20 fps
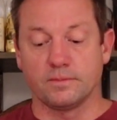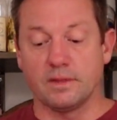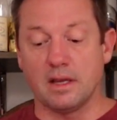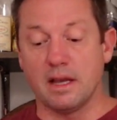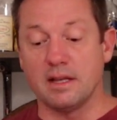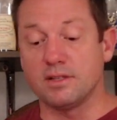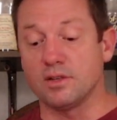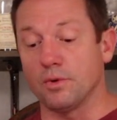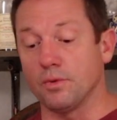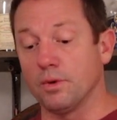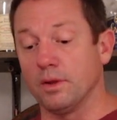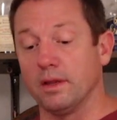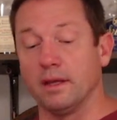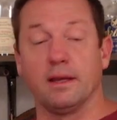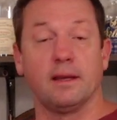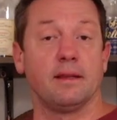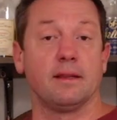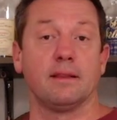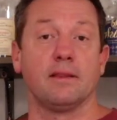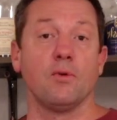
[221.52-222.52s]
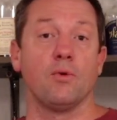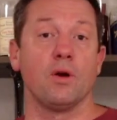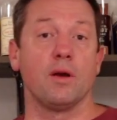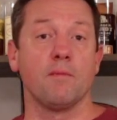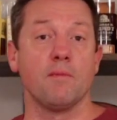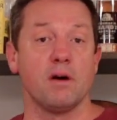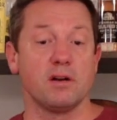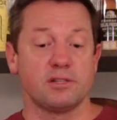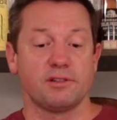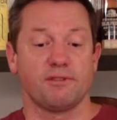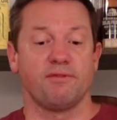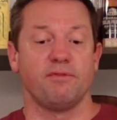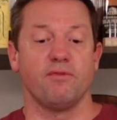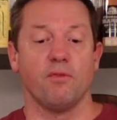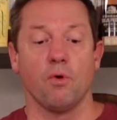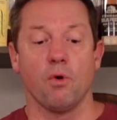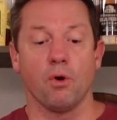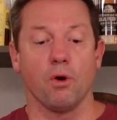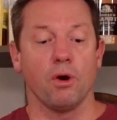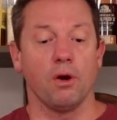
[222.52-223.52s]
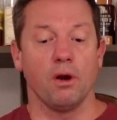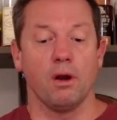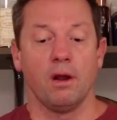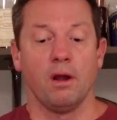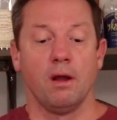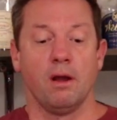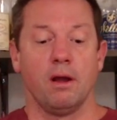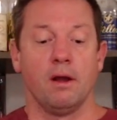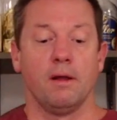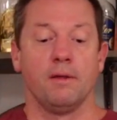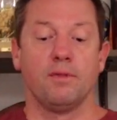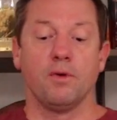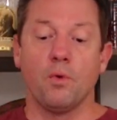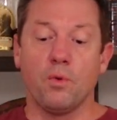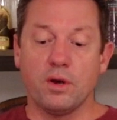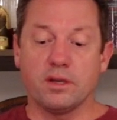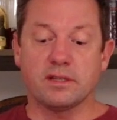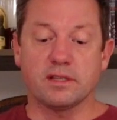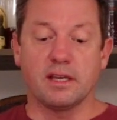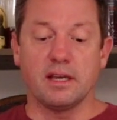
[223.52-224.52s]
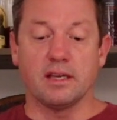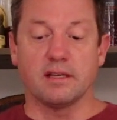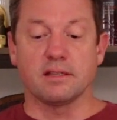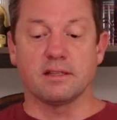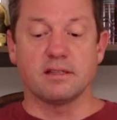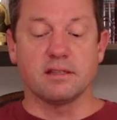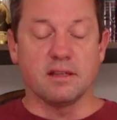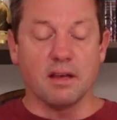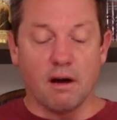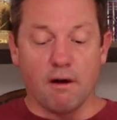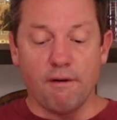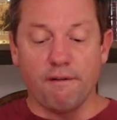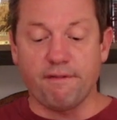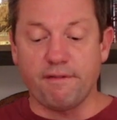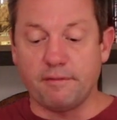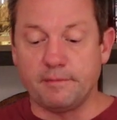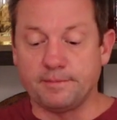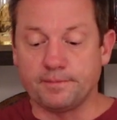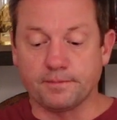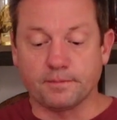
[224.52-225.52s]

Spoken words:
isn't really doing much for the whiskey itself.